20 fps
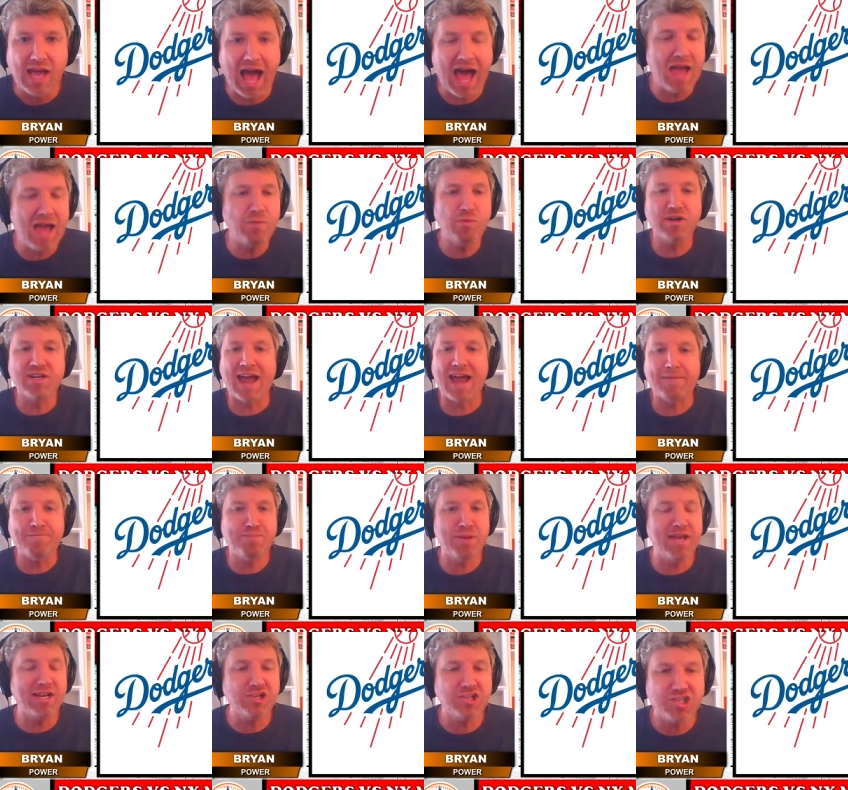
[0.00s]
I would
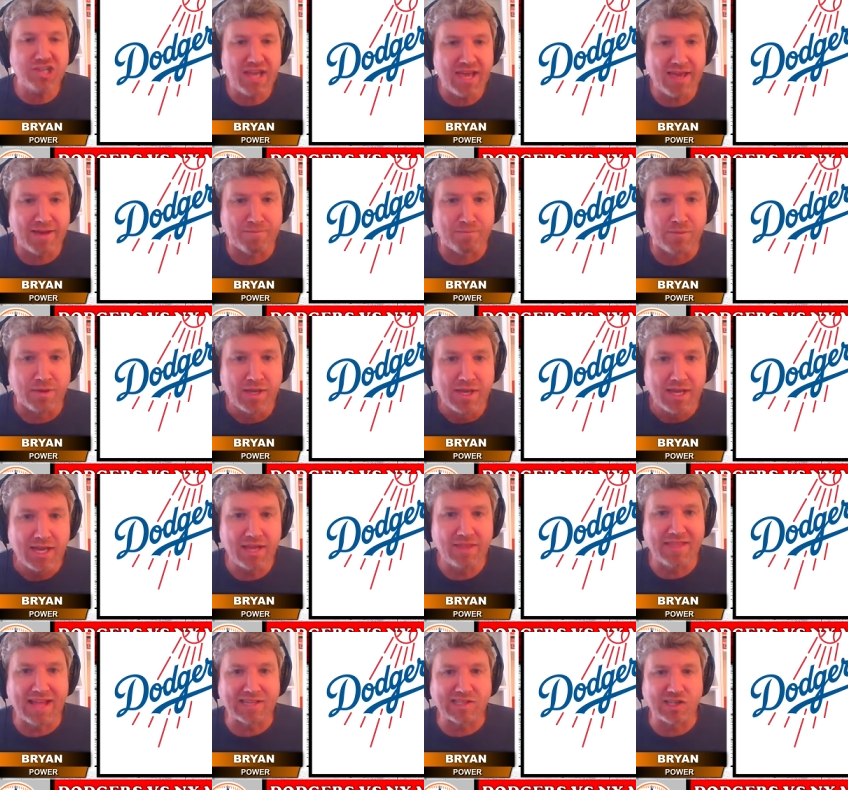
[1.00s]
not pitch to him
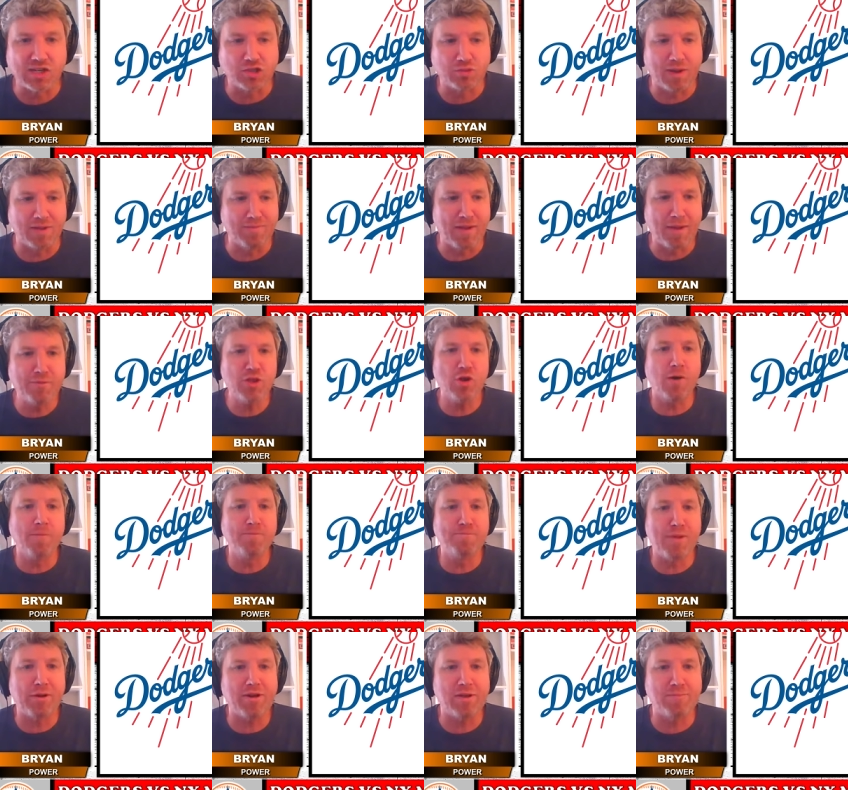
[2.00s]
in that situation. Remember the
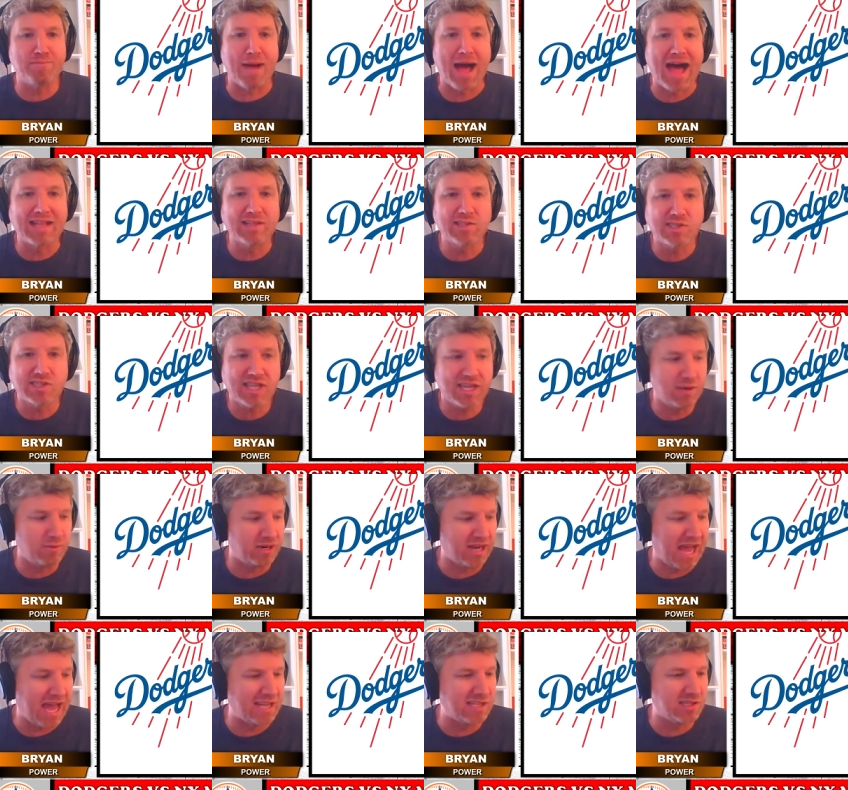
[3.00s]
old Barry Bonds thing
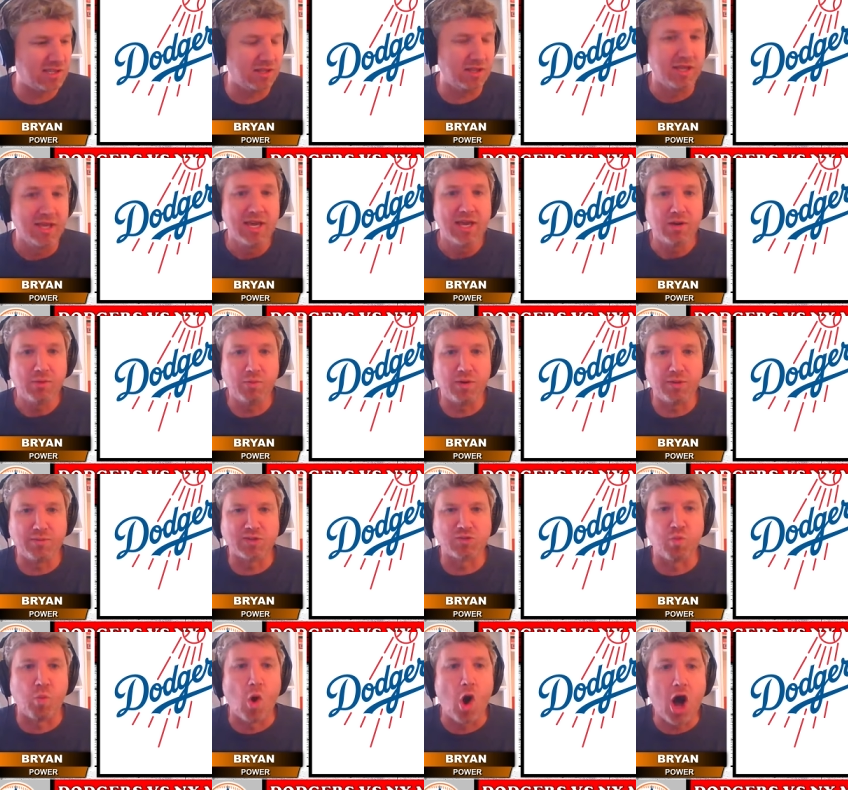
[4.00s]
when he
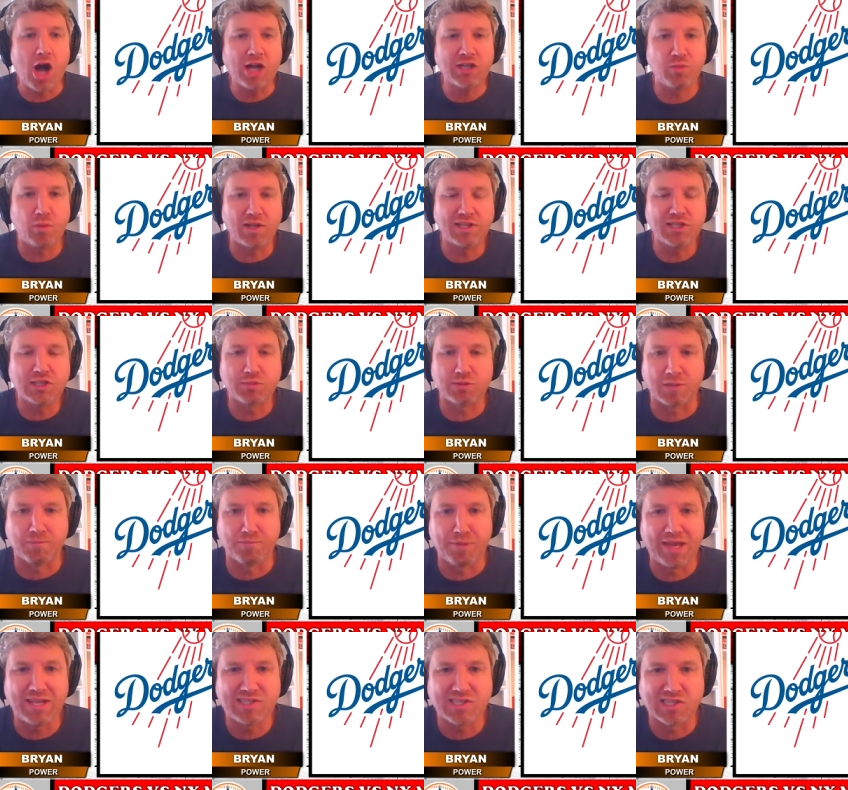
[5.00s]
was walked once with the
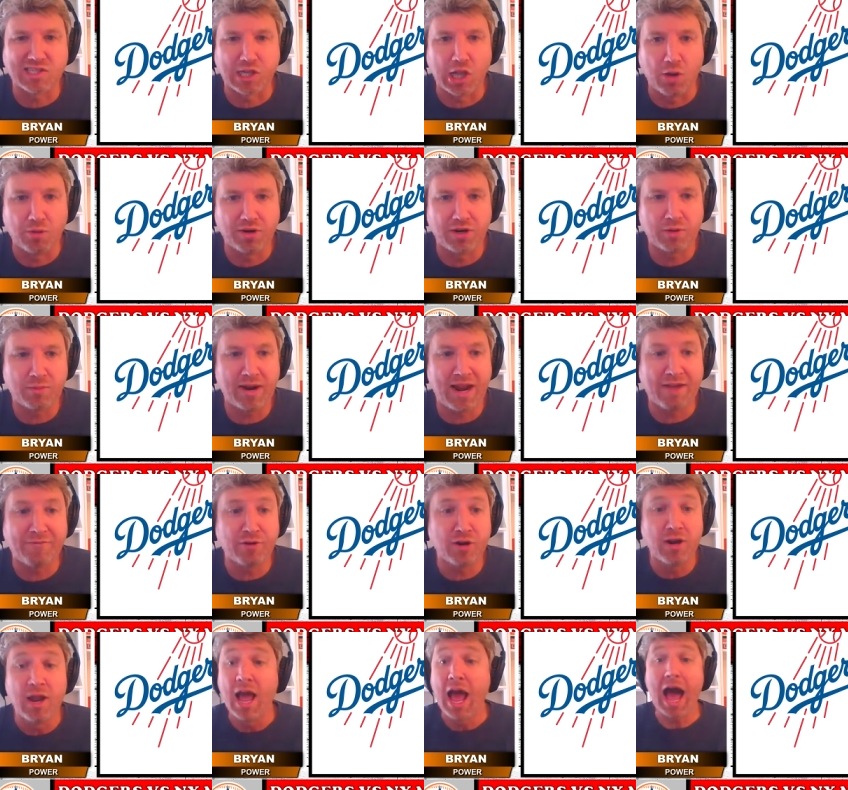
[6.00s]
bases loaded or
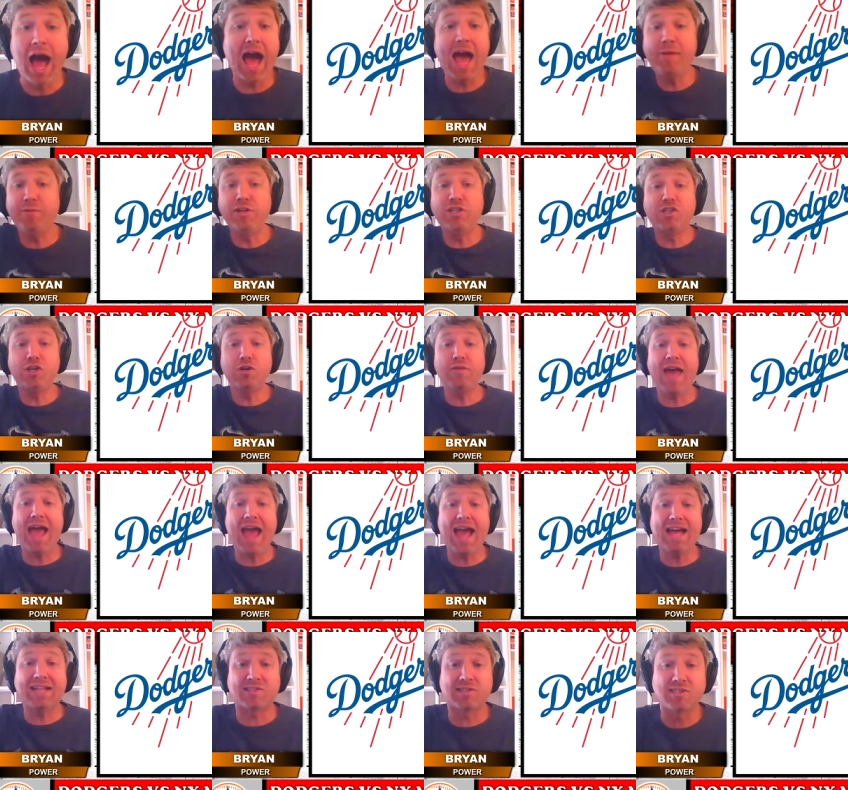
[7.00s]
whatever? I would do
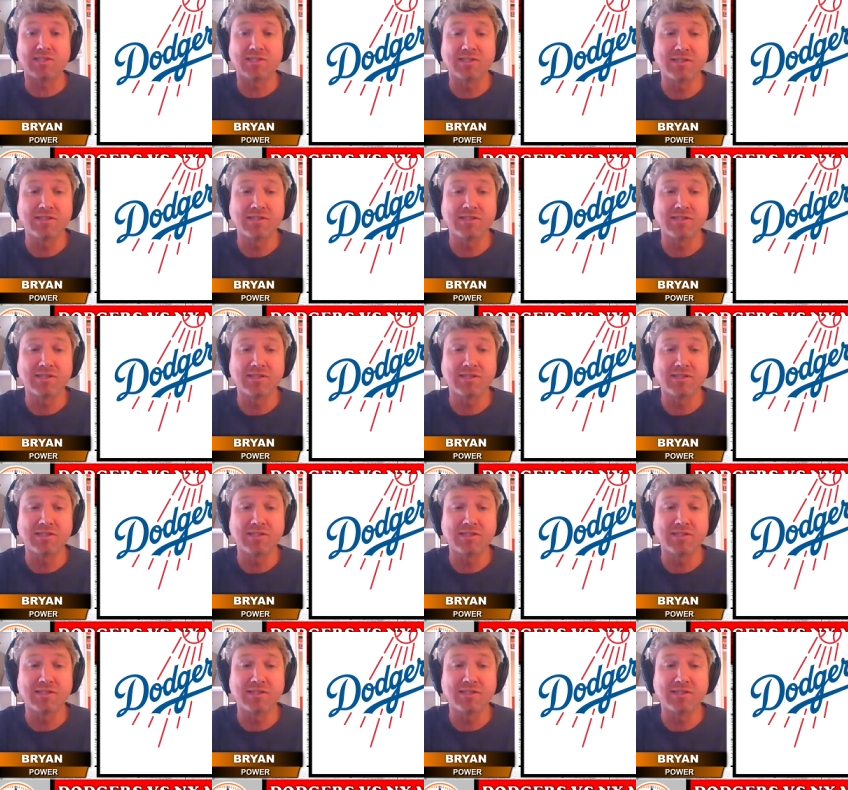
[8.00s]
that.